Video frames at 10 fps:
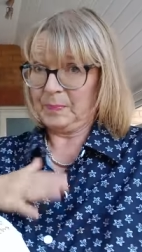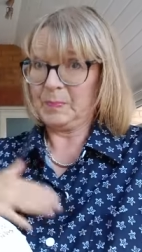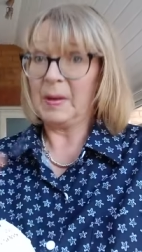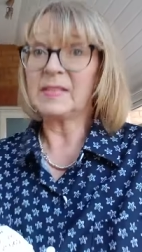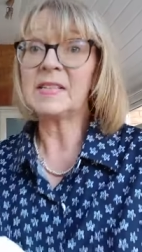
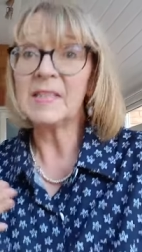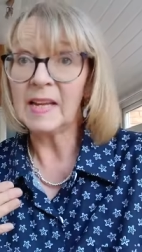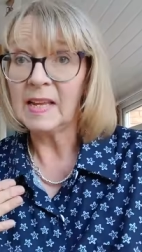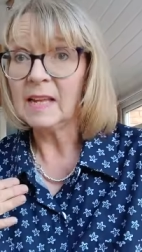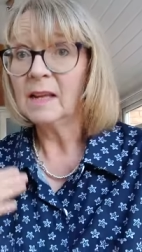
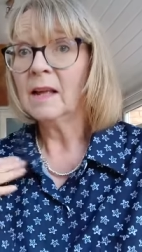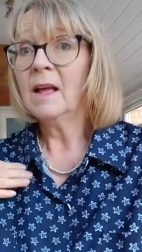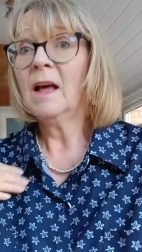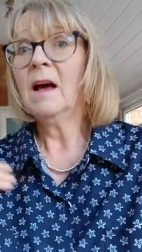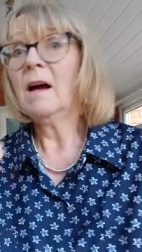busty,
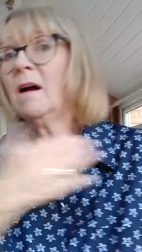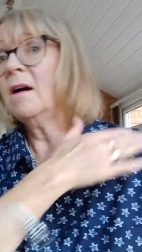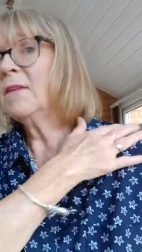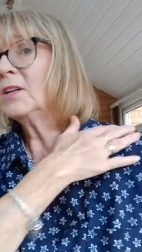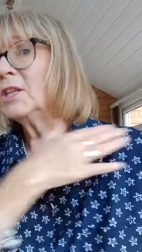
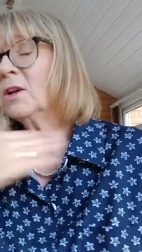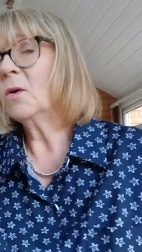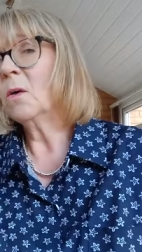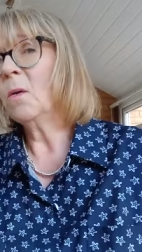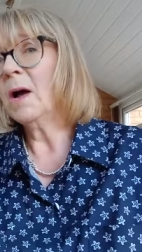I've actually
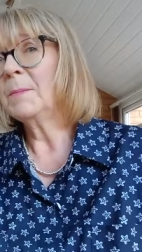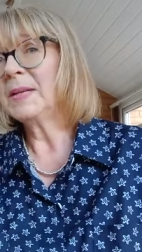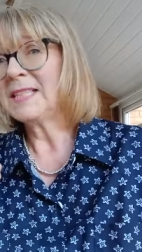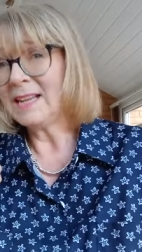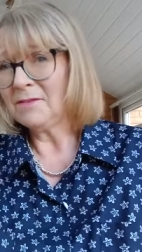got quite a
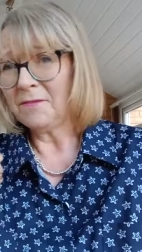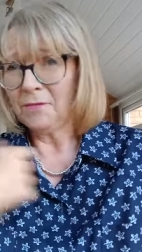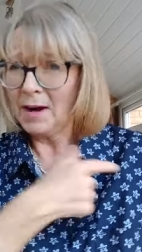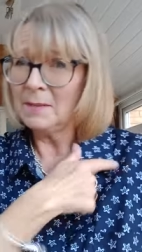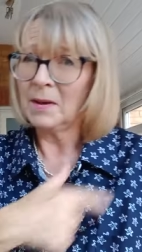petite
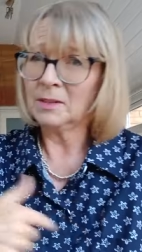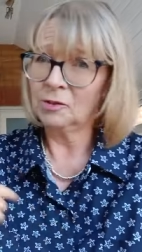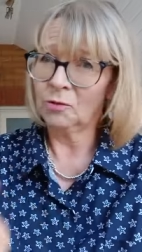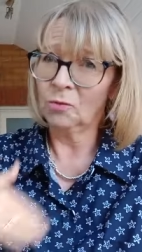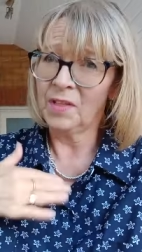frame
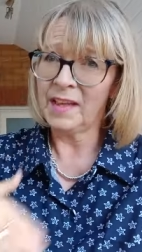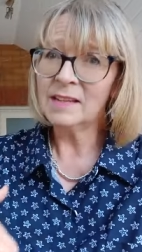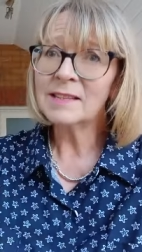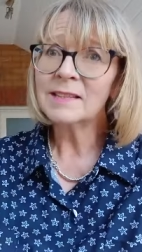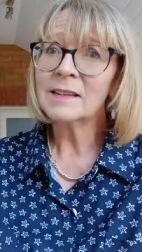under all
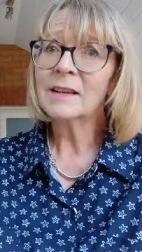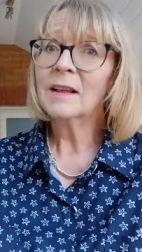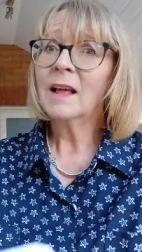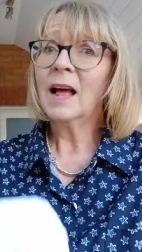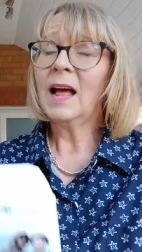this.
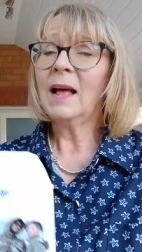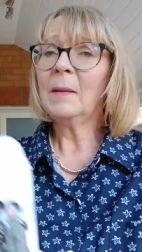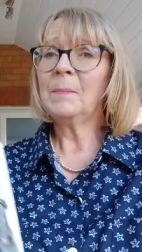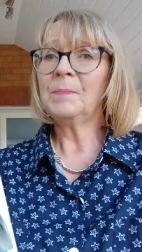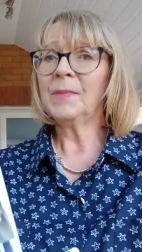
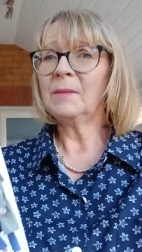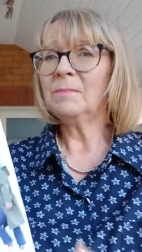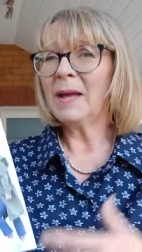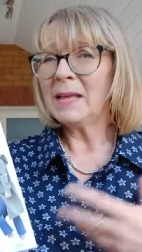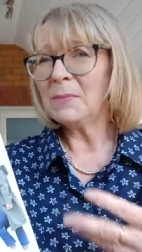And
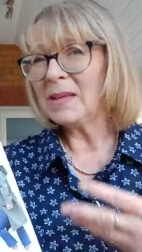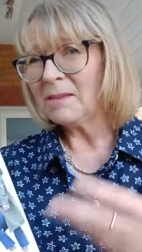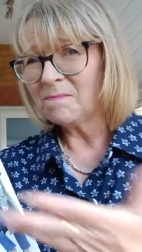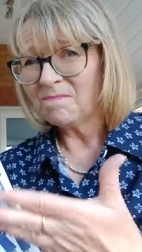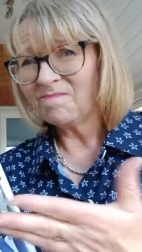
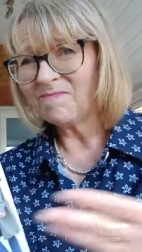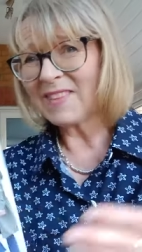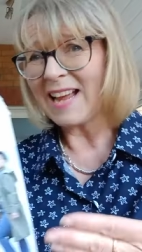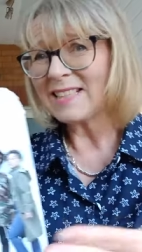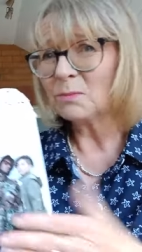maybe
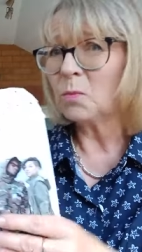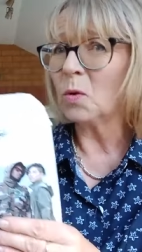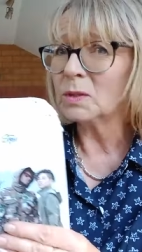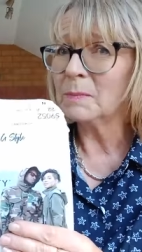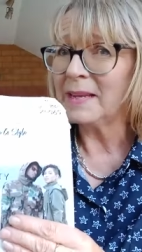that's
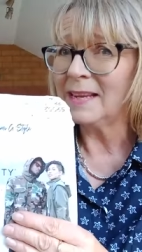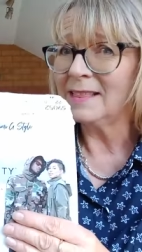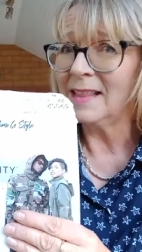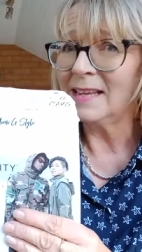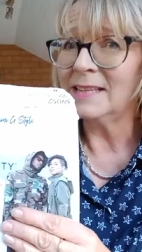what's
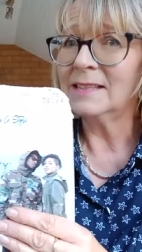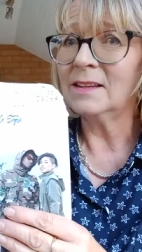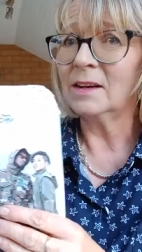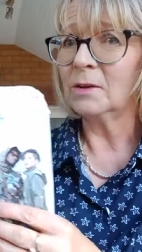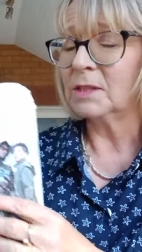making these,
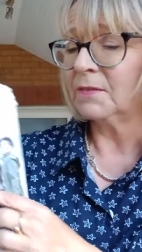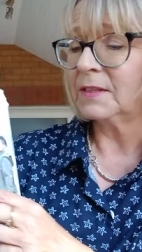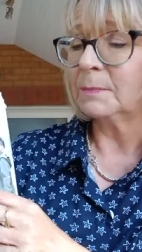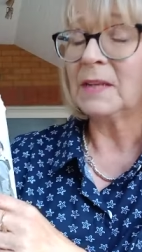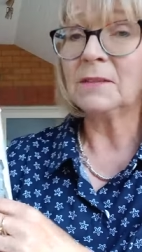you know, because if
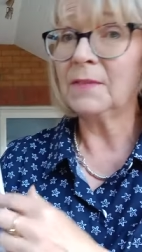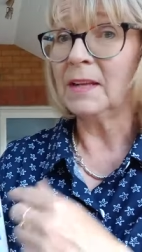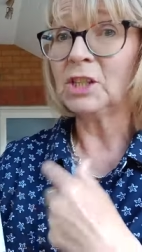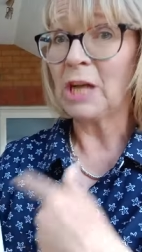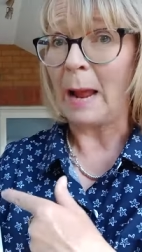it's meant to fit
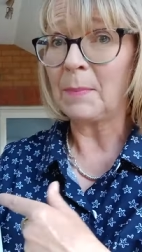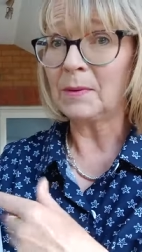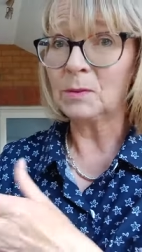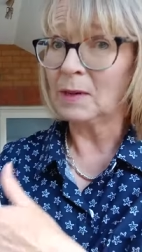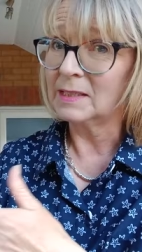a chap
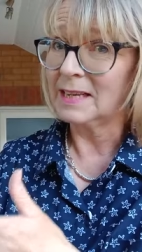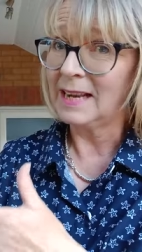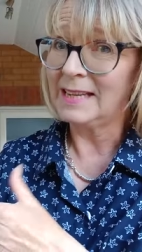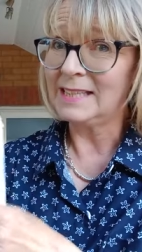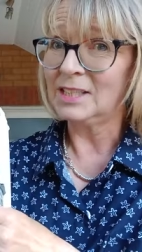as well as a
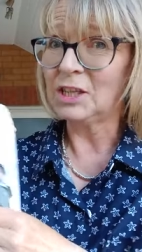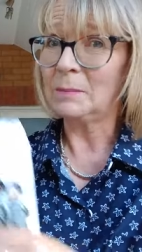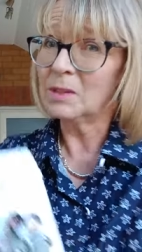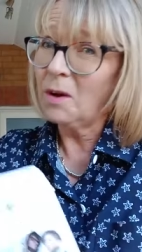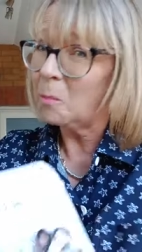lady,
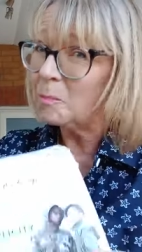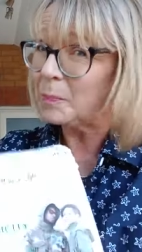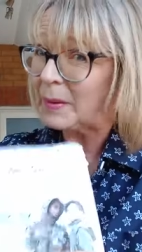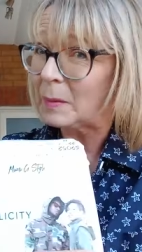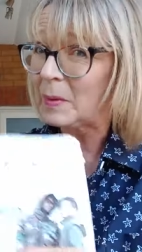chaps are
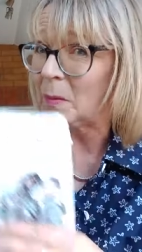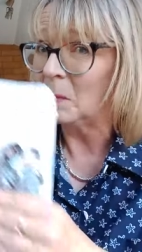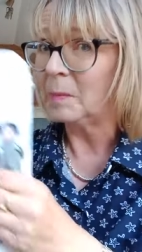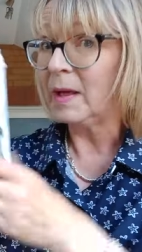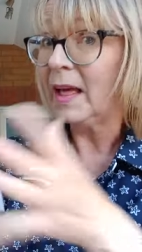bigger
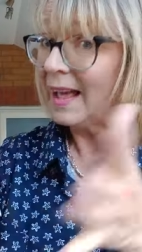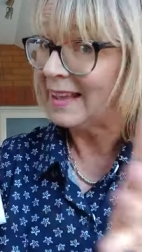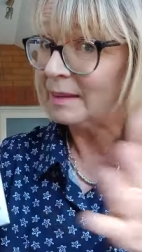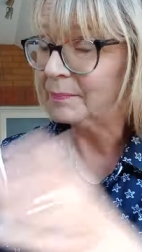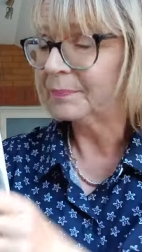built.
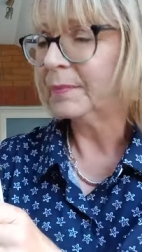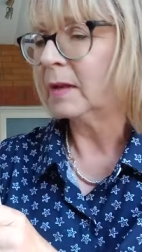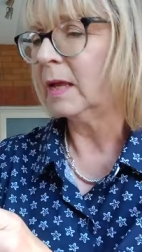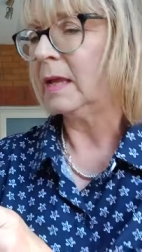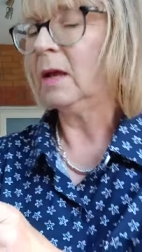Hey,
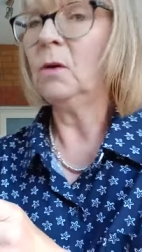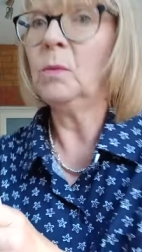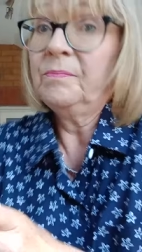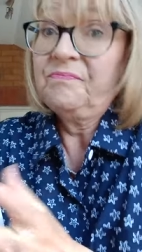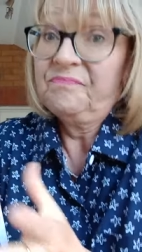oh,